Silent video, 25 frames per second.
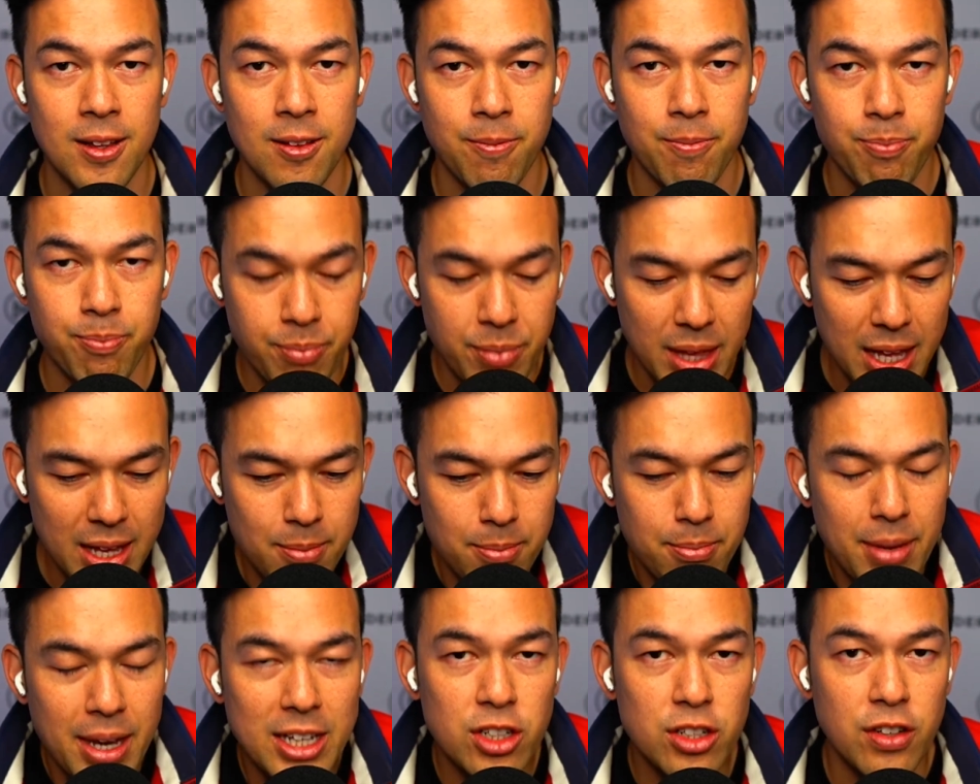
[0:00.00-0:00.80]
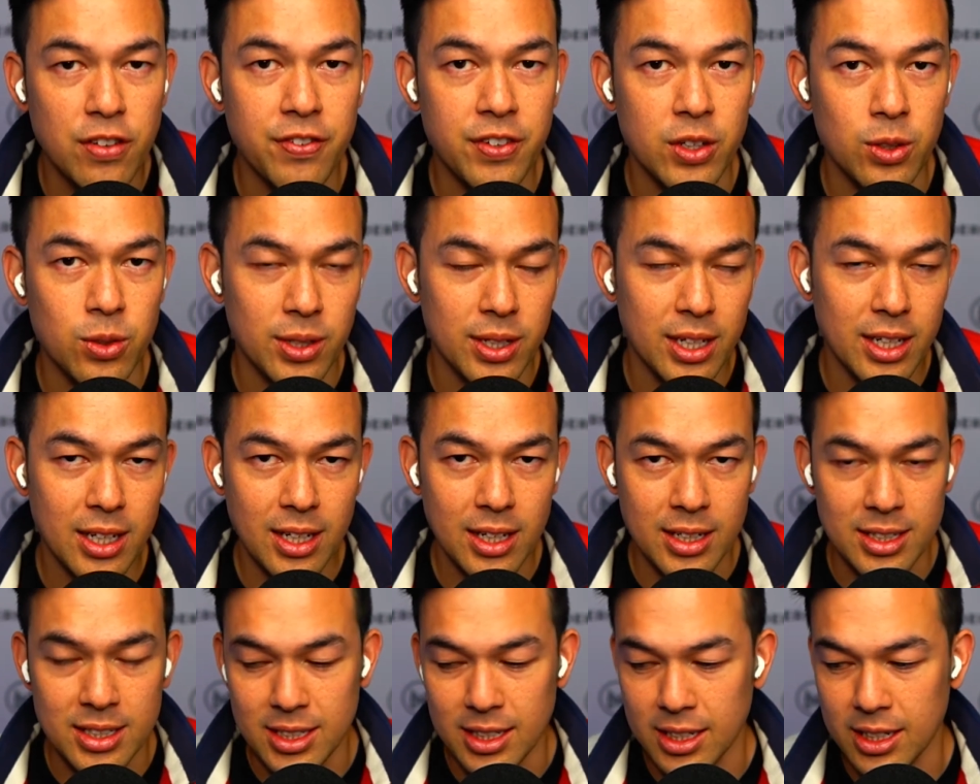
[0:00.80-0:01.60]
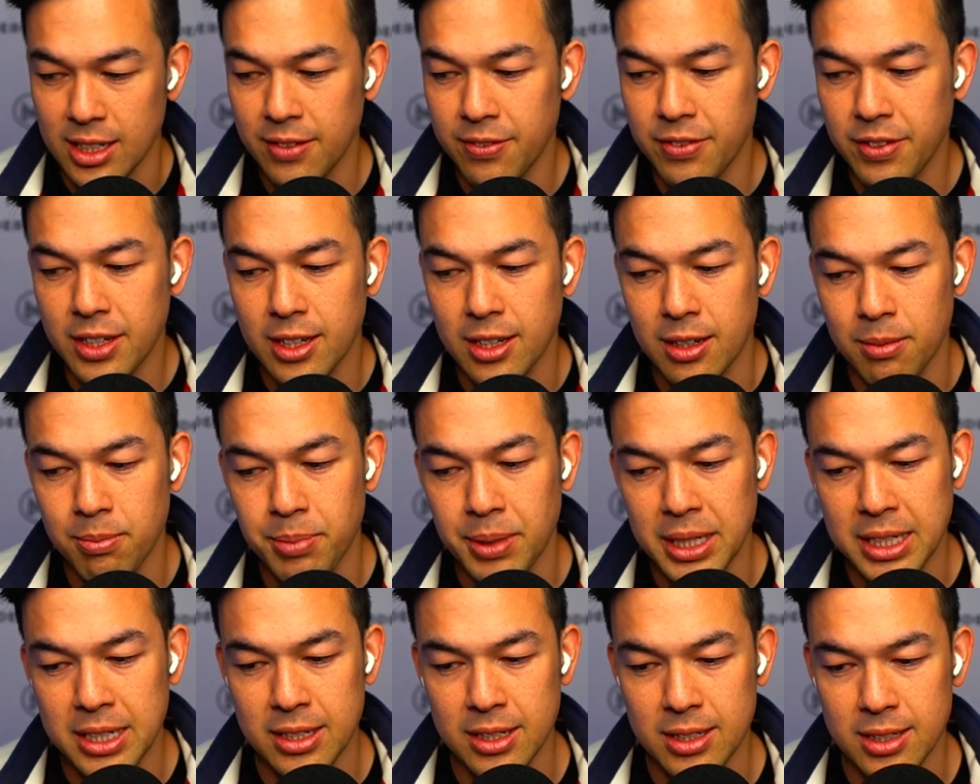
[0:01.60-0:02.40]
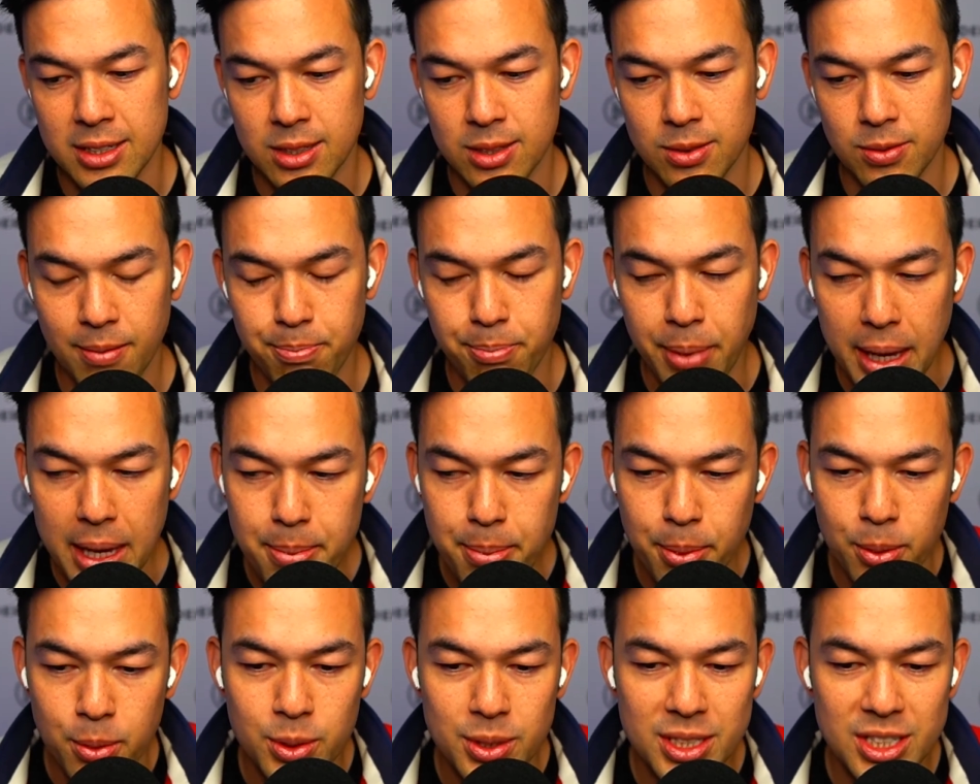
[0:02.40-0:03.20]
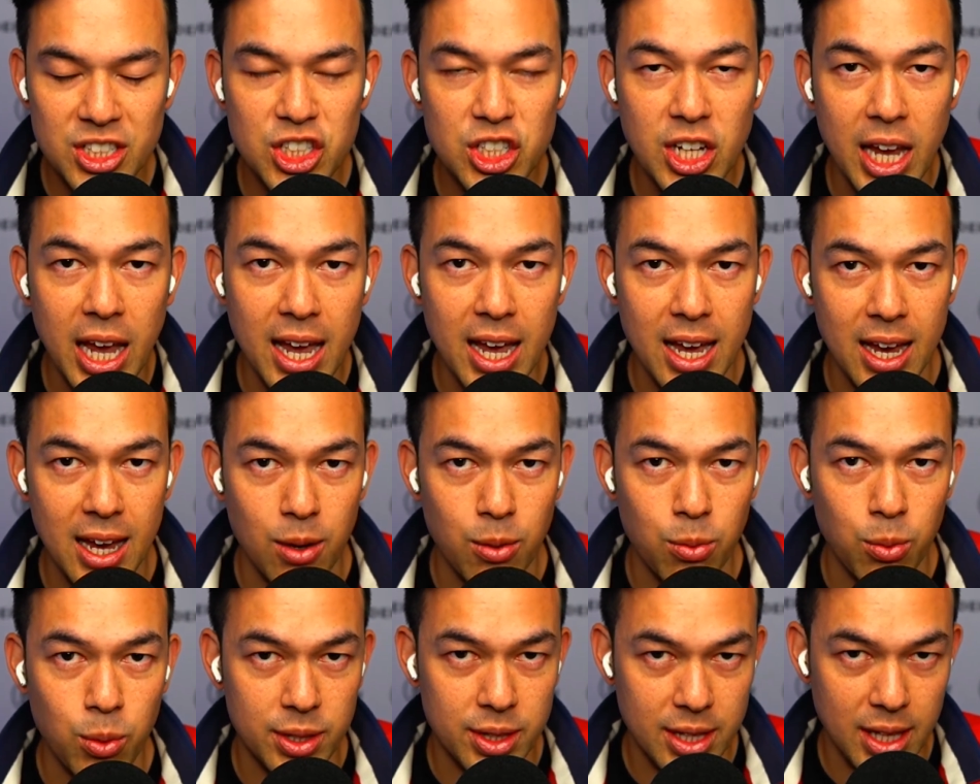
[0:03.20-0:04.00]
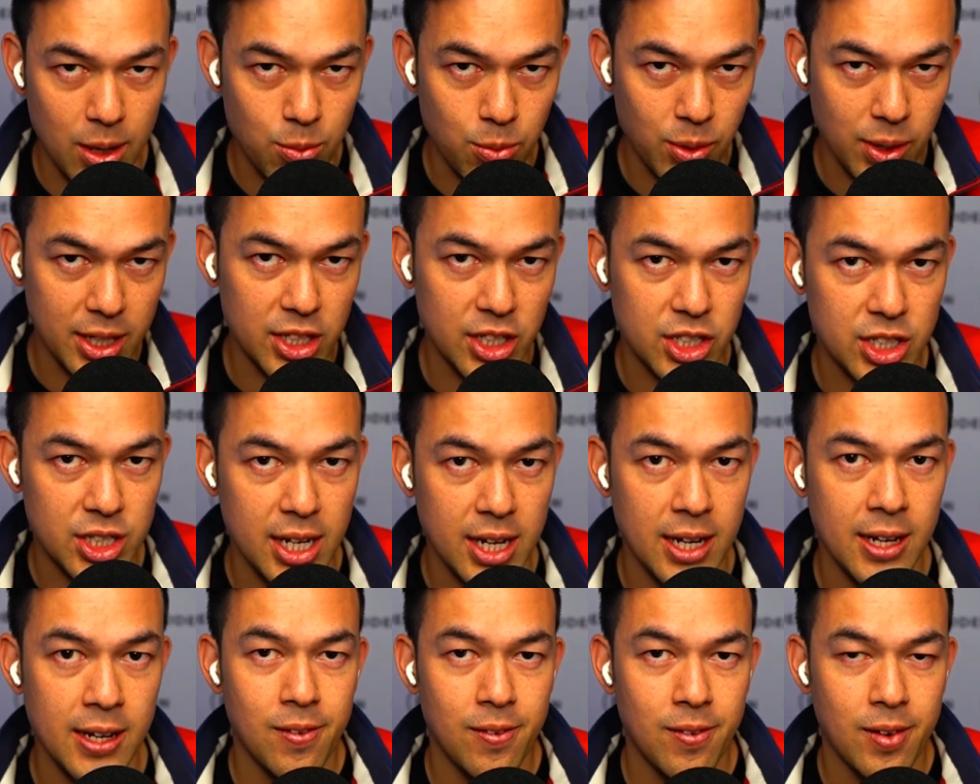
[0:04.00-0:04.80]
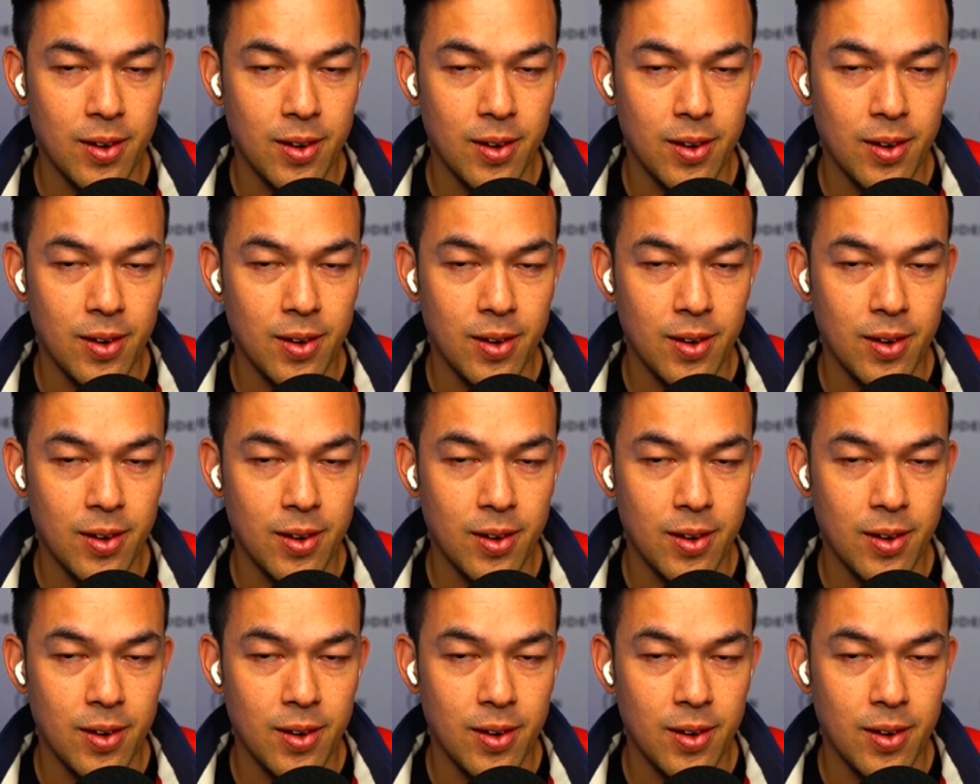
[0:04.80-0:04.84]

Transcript: then it makes you feel insignificant, because people share what they want to share.